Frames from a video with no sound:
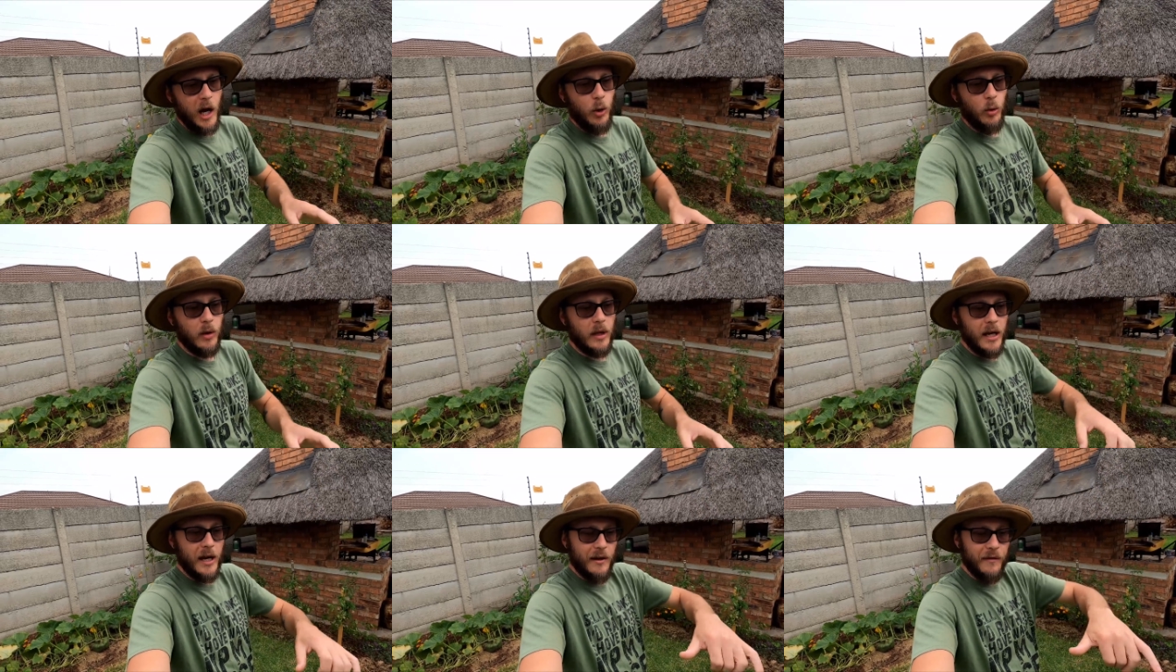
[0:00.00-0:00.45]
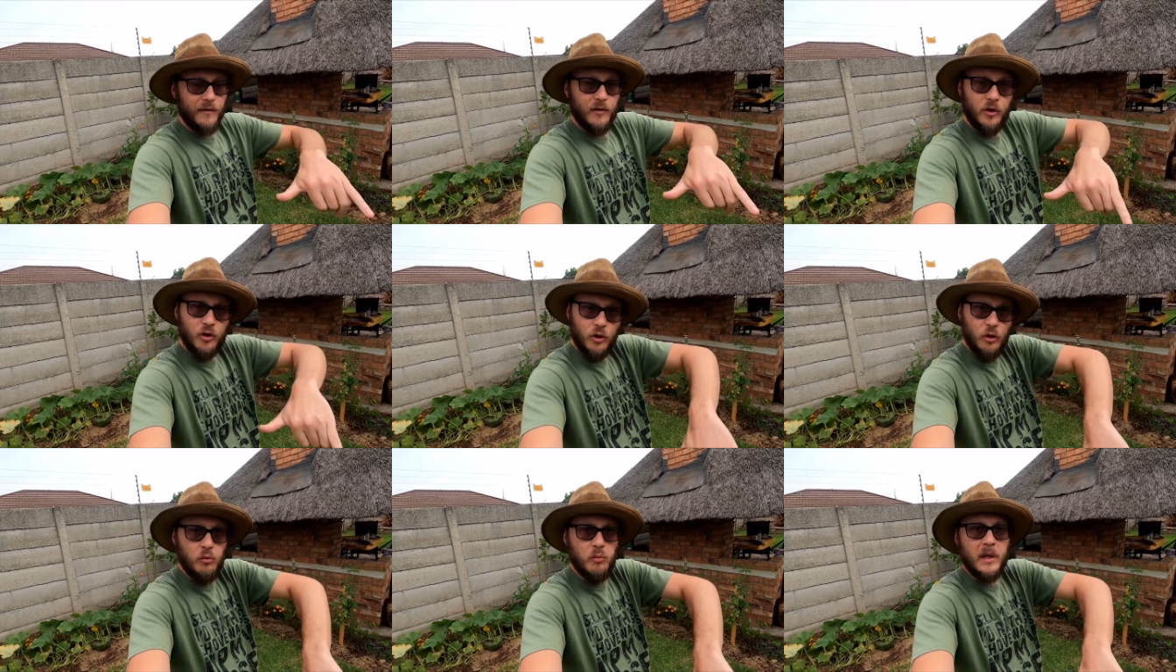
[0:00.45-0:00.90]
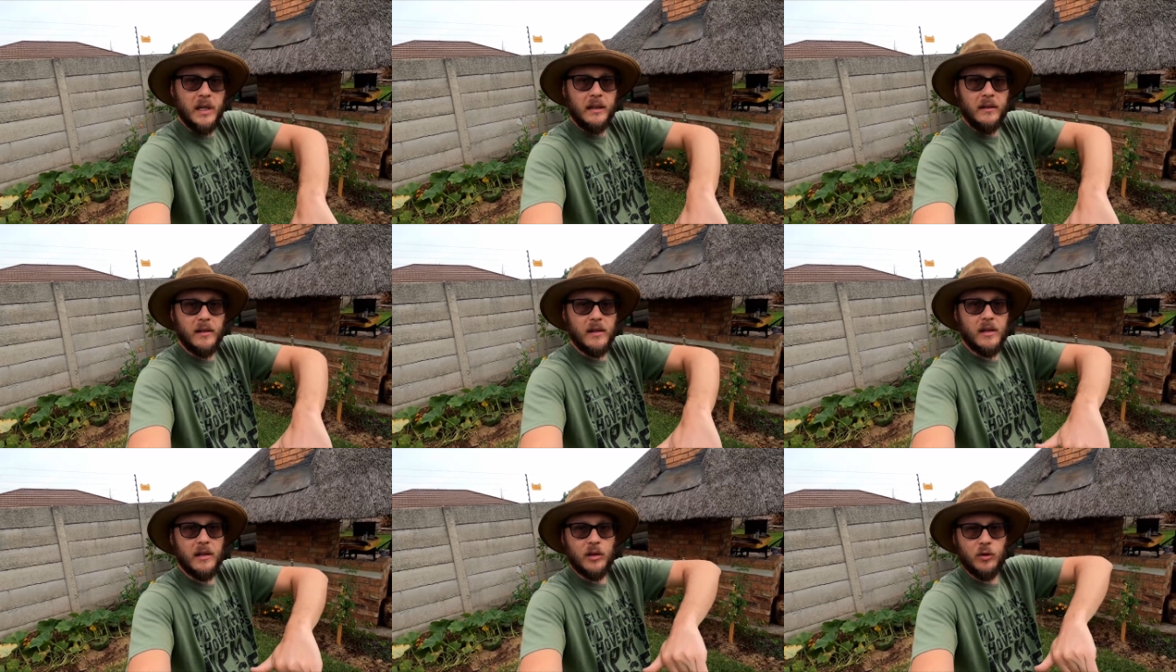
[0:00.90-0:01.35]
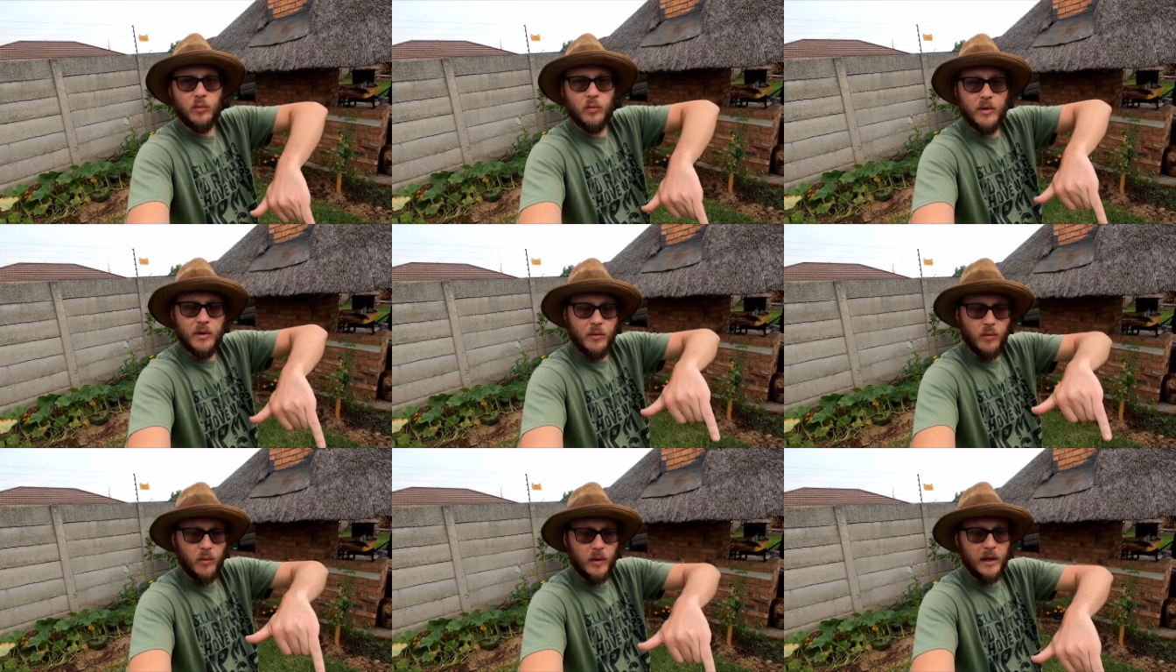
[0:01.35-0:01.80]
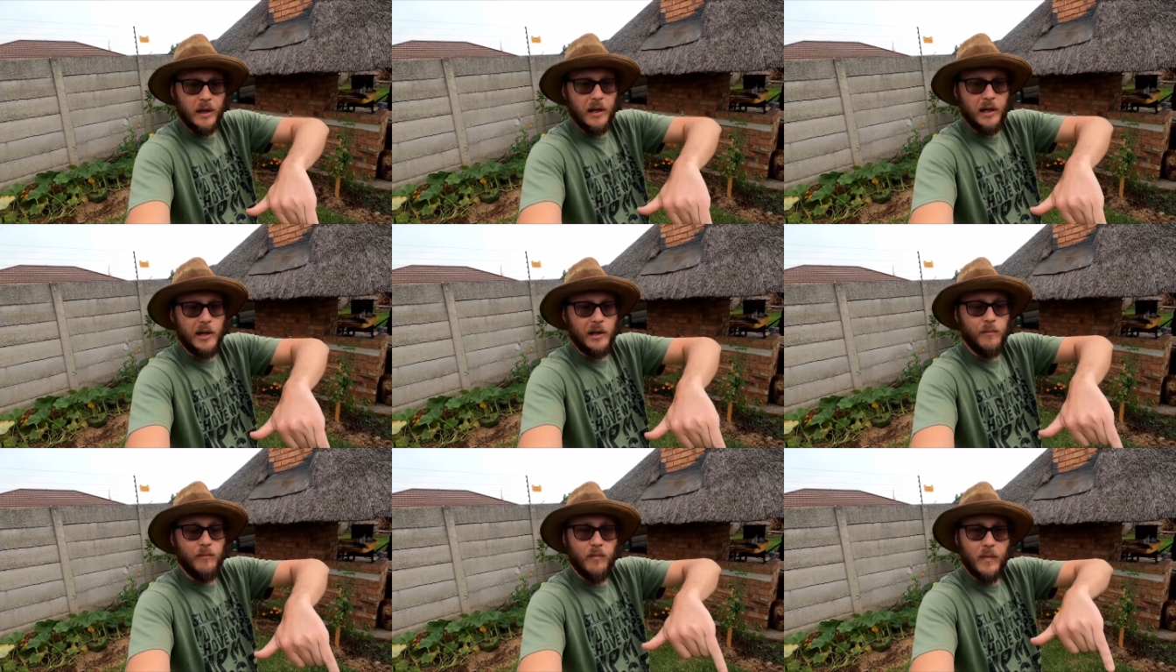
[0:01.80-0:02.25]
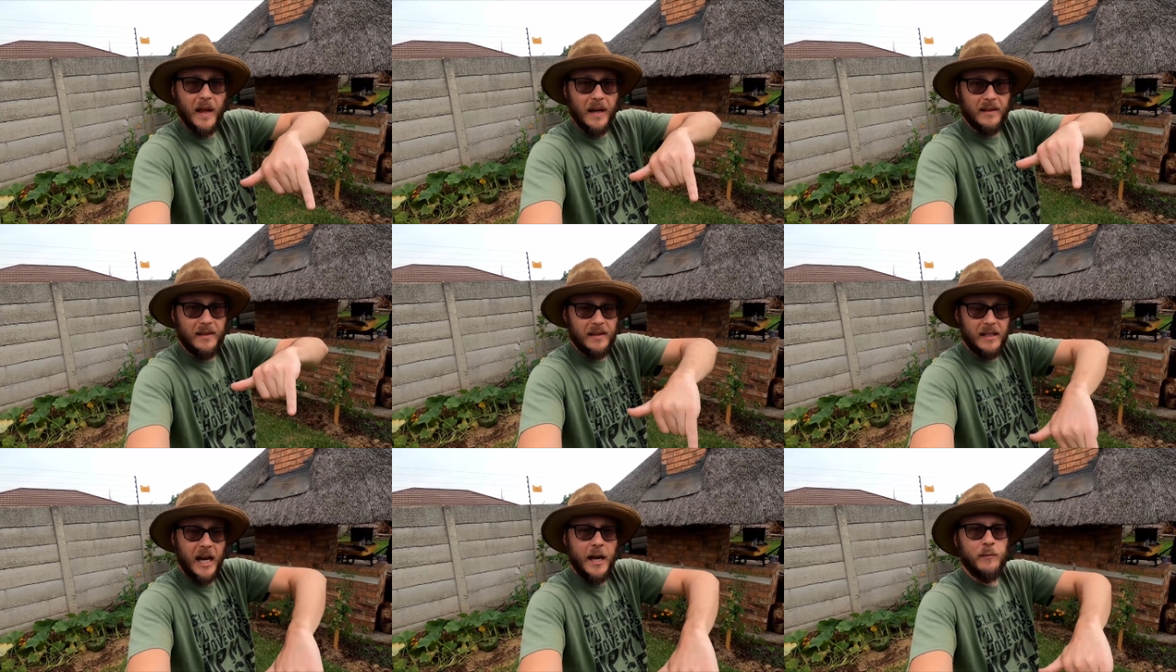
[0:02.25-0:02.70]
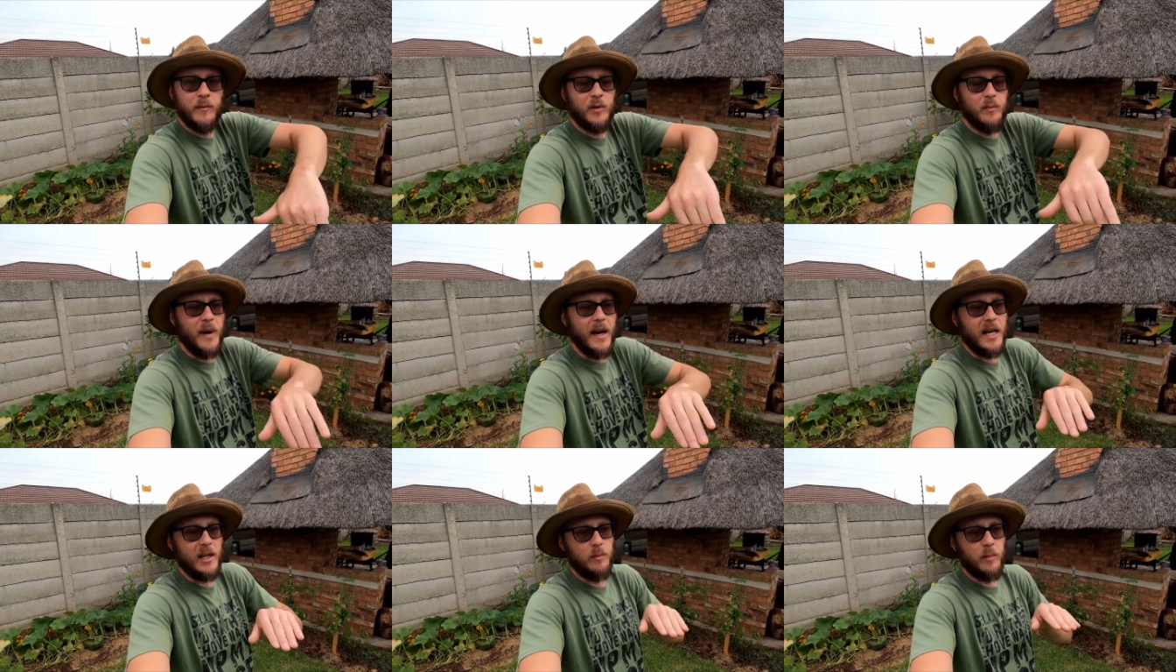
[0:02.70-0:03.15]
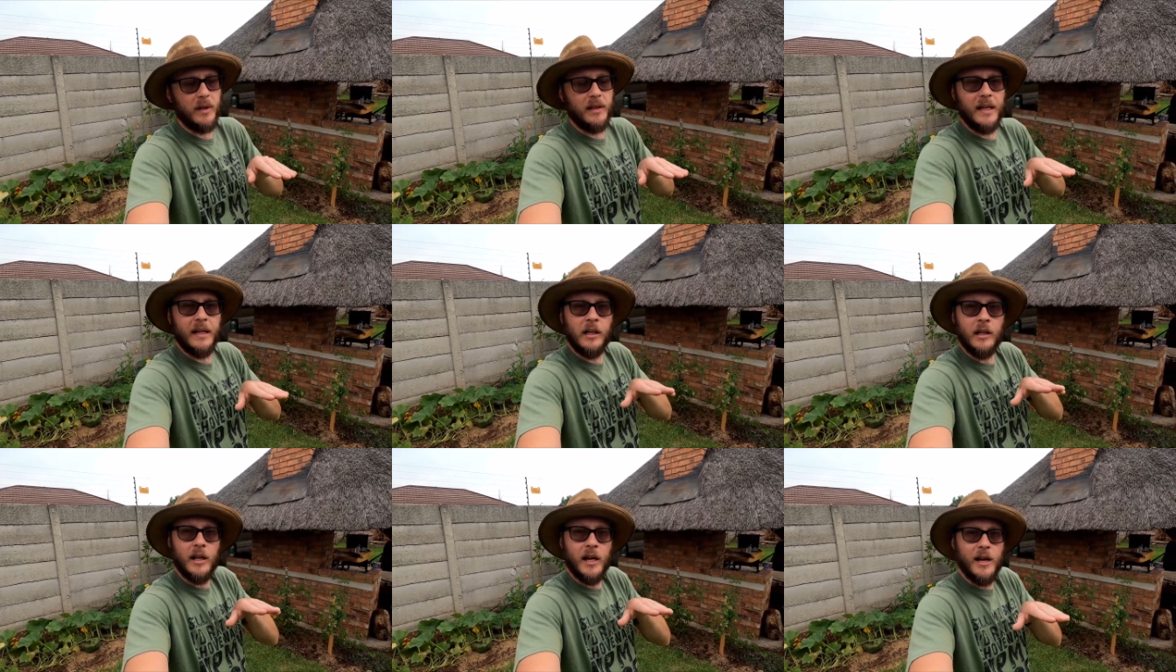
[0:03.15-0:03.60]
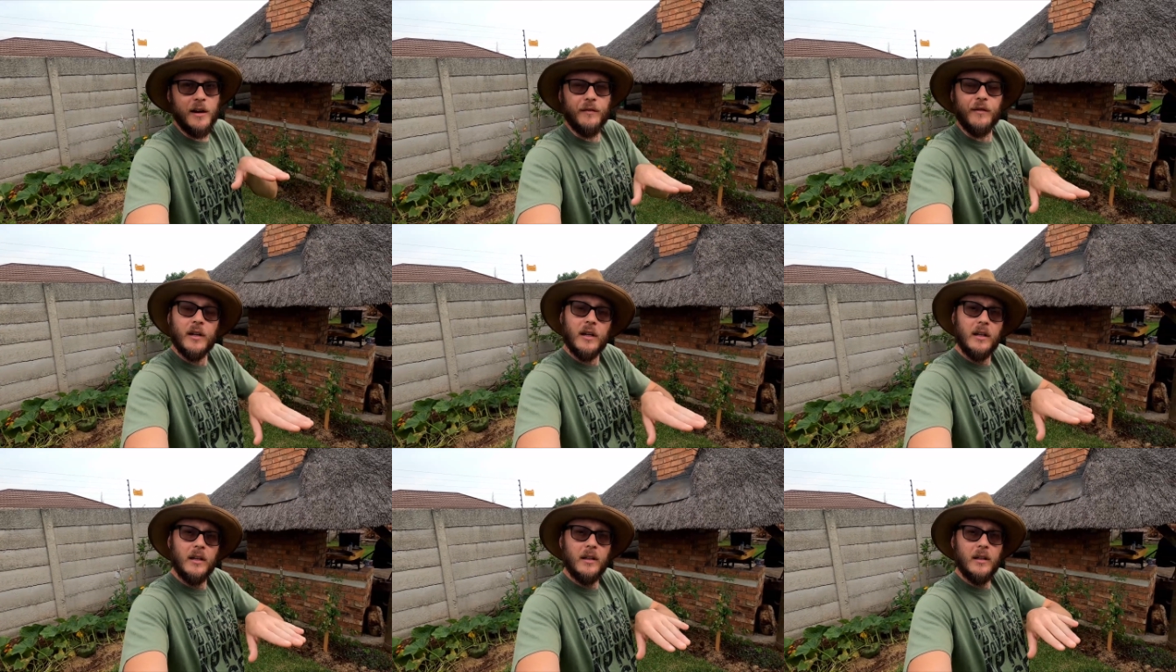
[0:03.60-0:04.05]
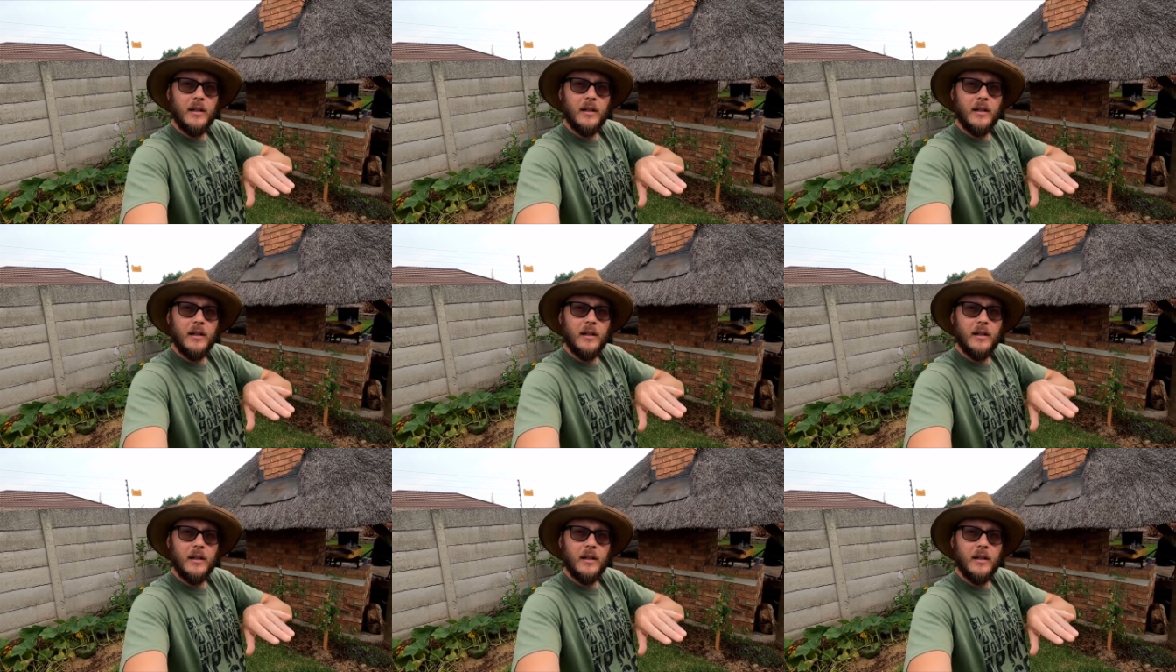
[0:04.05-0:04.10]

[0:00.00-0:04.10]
I will have 2 meters with that same space, but then I'll have